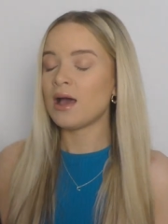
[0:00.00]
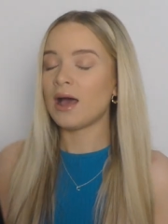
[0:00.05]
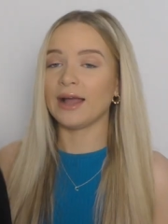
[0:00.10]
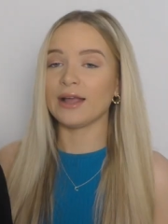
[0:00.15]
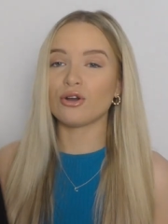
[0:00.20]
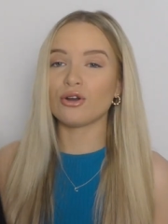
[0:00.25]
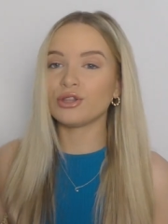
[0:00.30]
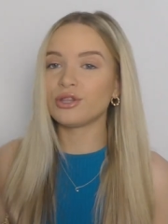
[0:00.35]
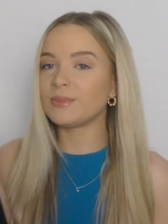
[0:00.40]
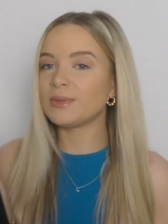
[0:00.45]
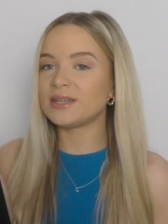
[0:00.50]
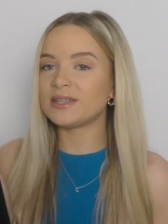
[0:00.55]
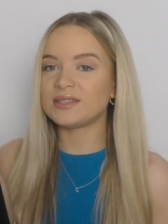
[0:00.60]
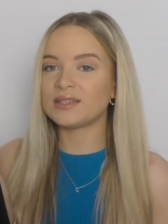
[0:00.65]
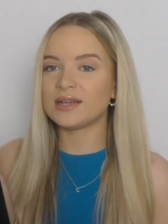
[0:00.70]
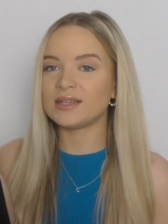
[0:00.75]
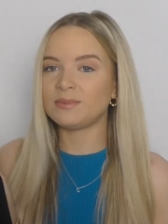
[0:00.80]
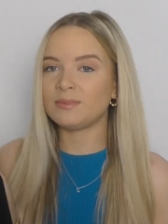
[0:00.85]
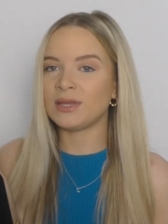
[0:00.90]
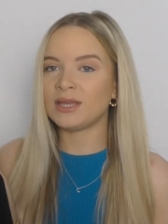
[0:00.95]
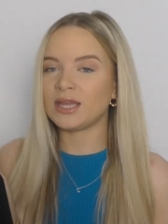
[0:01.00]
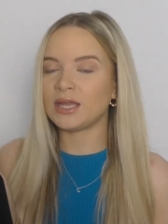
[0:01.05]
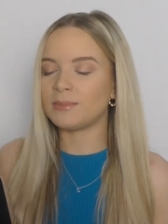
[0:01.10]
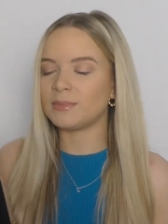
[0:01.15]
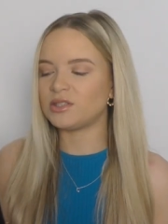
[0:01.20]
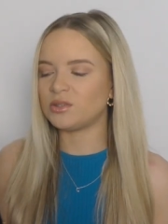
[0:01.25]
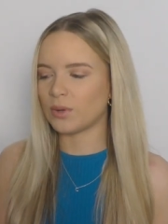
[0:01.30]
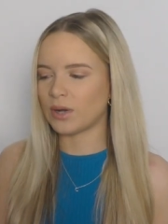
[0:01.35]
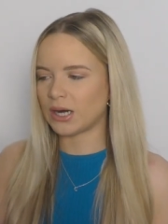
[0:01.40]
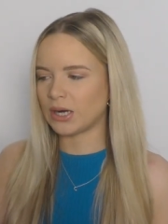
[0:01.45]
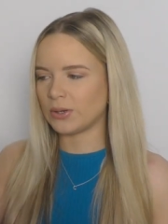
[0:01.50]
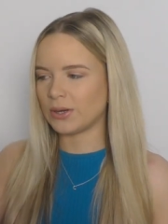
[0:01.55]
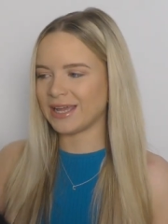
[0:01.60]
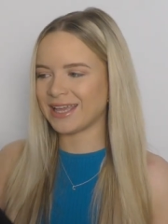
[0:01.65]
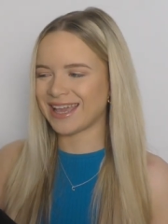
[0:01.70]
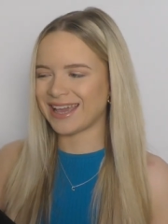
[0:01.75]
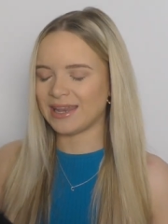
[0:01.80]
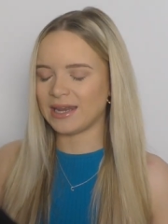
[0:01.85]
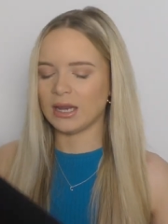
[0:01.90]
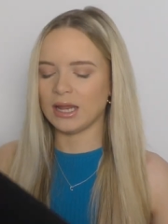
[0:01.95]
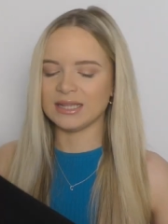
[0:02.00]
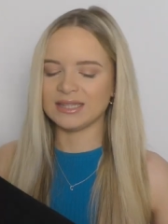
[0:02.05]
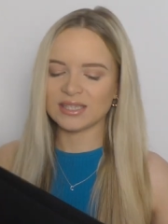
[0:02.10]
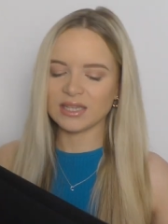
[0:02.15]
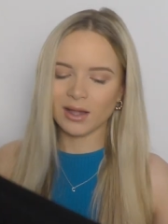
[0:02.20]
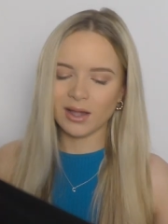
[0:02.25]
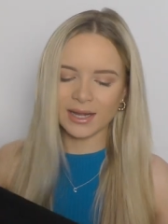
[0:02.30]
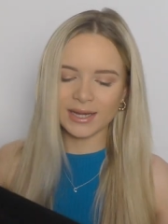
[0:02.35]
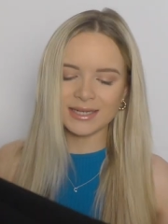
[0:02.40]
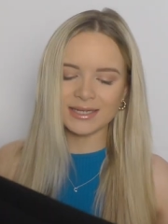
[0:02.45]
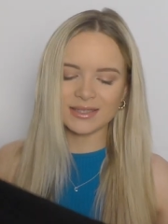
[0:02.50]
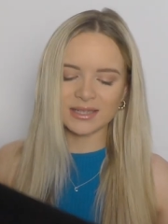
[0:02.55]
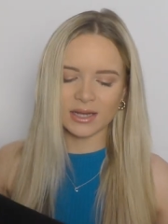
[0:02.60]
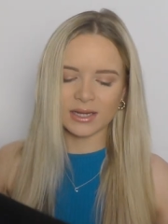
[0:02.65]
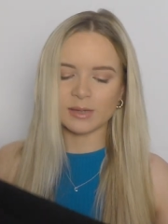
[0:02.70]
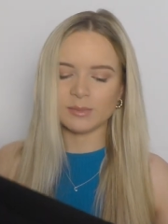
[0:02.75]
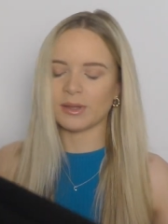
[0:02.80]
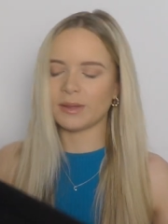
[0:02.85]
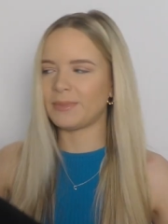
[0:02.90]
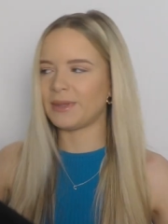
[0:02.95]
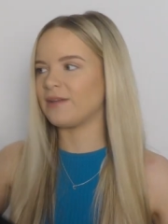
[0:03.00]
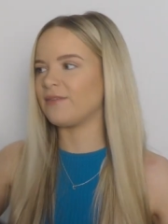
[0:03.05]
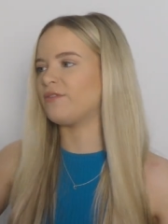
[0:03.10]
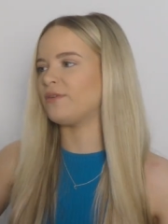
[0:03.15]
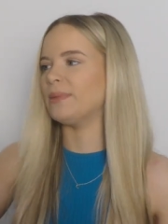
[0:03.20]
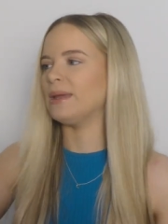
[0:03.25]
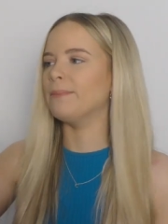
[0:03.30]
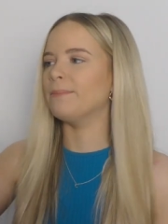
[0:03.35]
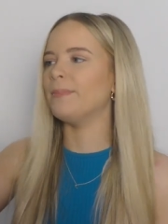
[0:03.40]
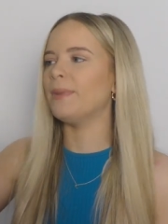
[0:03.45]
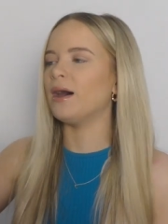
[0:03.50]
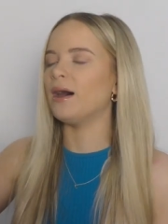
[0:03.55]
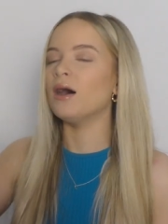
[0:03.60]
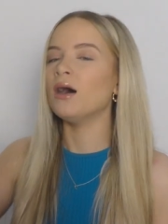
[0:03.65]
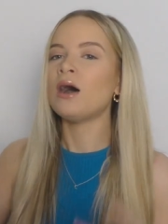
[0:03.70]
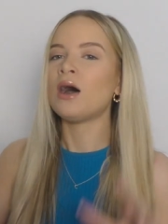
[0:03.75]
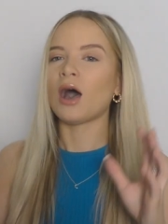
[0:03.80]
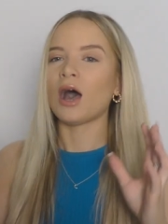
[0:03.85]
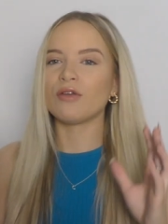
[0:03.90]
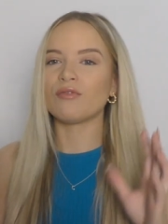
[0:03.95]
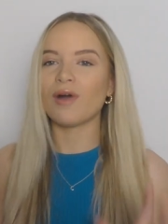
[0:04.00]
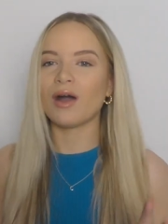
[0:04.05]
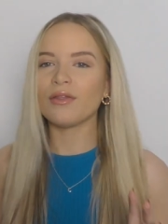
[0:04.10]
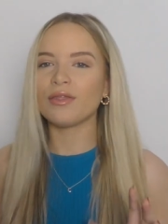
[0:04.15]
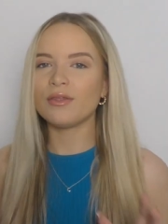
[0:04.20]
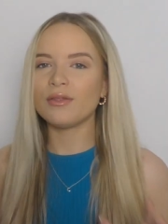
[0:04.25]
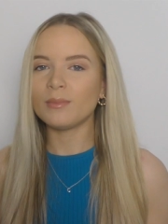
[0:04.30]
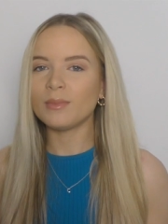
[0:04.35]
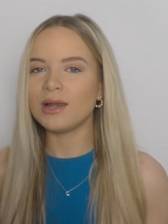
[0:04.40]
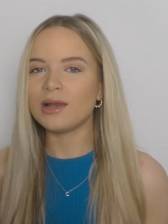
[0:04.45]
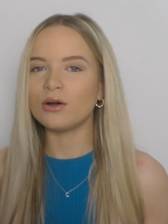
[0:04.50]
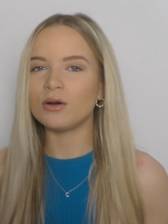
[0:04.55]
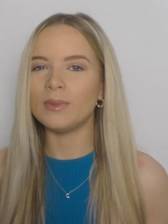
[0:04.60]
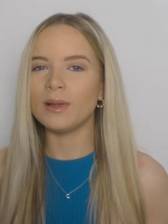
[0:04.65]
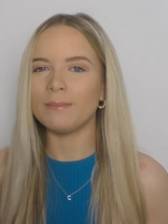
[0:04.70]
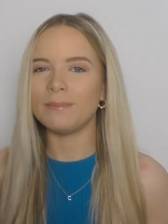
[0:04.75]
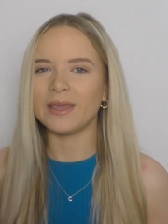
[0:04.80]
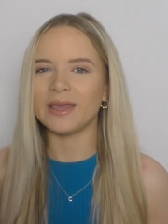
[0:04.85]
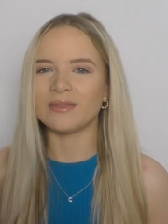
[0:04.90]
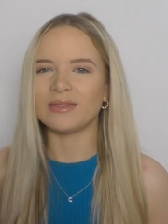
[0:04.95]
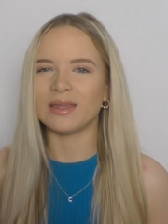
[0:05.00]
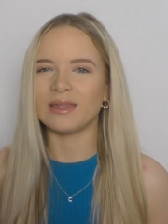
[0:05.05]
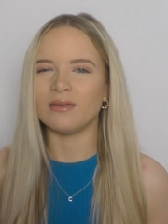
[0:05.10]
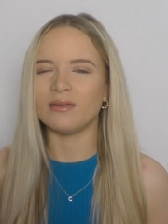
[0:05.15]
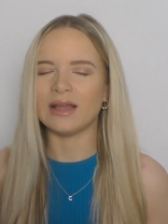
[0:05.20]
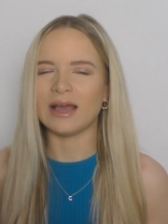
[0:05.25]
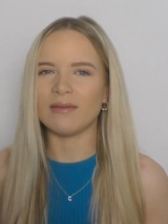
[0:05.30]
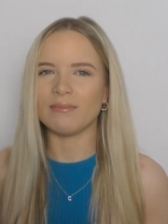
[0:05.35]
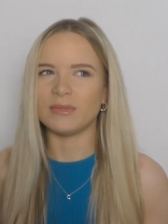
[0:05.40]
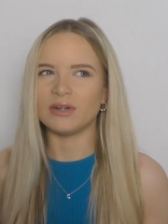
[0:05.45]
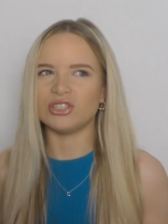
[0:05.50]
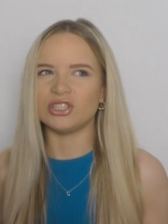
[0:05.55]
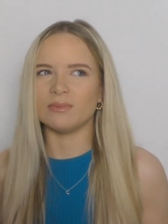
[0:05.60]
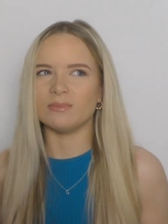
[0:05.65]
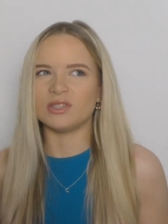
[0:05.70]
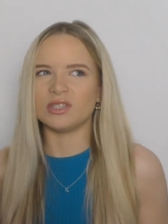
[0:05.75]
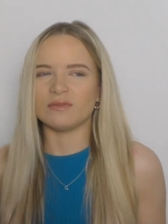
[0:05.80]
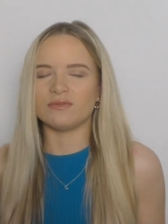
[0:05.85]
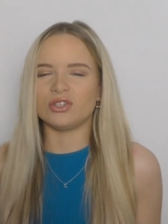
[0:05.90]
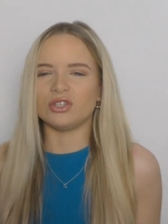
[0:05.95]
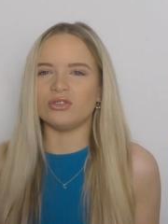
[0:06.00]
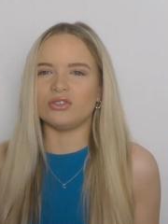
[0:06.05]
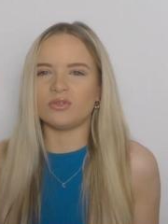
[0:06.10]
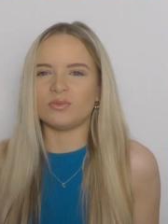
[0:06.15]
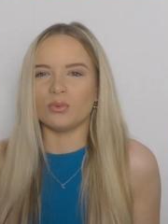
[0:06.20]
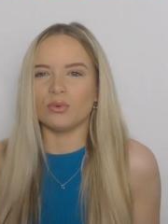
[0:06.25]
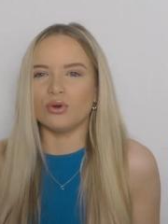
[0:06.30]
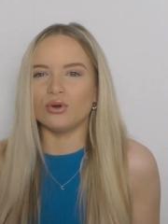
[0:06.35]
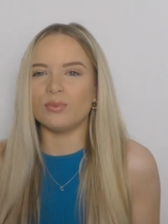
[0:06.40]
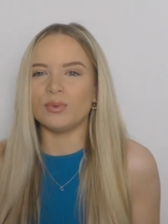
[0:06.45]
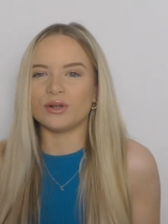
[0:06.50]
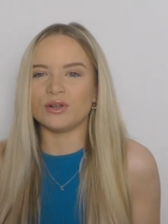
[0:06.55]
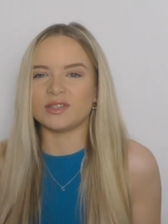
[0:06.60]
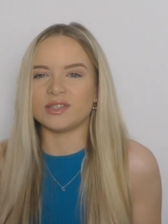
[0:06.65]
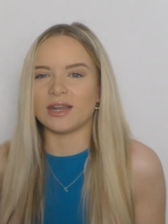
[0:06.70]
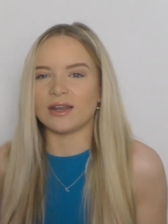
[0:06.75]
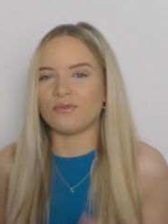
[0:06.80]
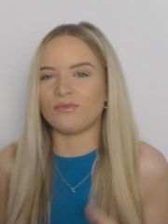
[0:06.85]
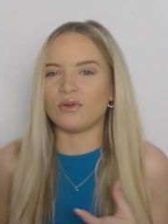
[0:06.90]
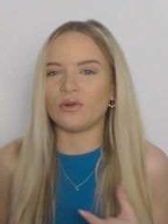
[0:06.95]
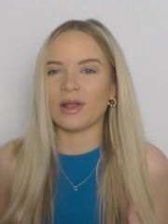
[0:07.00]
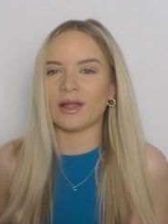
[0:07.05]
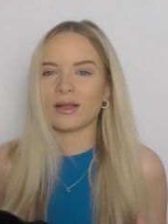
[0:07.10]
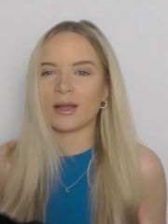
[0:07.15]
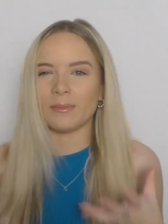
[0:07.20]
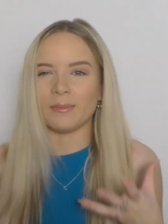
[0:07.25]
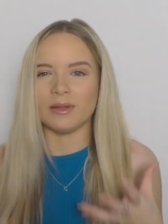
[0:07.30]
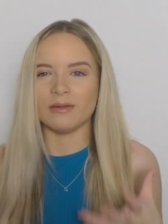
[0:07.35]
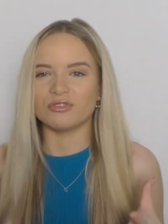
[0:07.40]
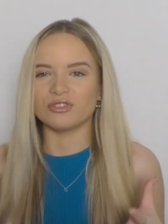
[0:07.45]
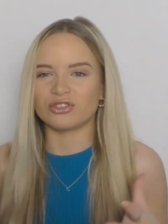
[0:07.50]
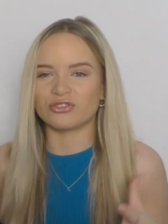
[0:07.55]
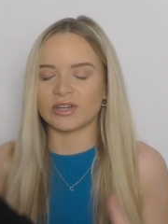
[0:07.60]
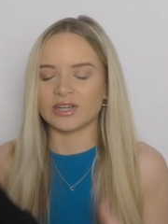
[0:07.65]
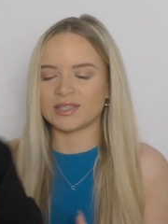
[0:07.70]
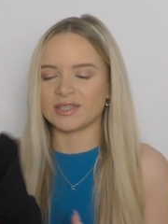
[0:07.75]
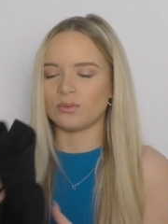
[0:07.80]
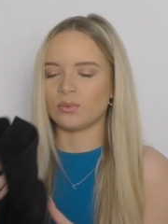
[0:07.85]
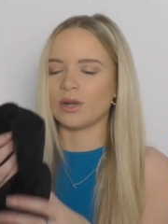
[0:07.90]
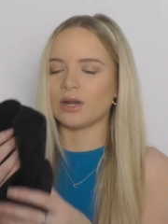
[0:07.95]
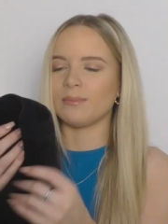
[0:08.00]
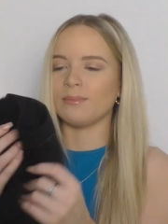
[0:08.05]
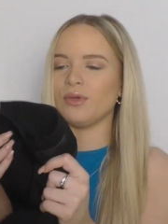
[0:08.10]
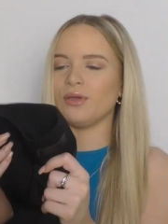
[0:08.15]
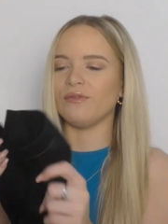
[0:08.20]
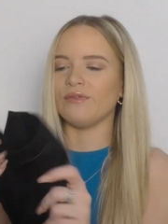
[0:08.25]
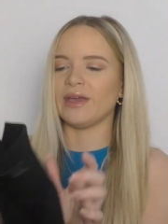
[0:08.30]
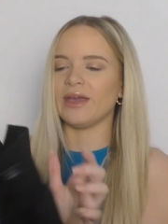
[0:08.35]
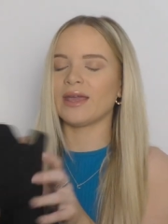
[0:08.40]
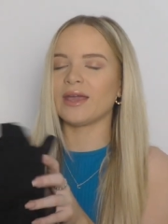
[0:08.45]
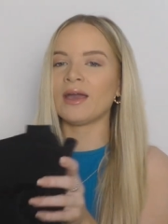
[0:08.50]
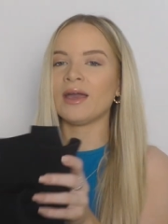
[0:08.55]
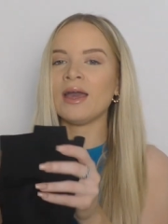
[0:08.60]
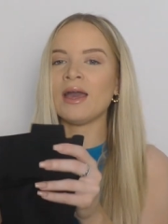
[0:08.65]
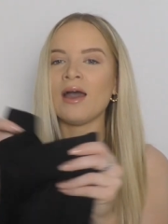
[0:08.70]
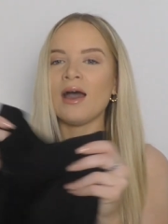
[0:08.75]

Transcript: I got them in a size medium as well. Again, a tiny, tiny bit big for me, but I'd rather them a little bit big than have my gym stuff too small because then I feel like a bit restricted when I'm moving.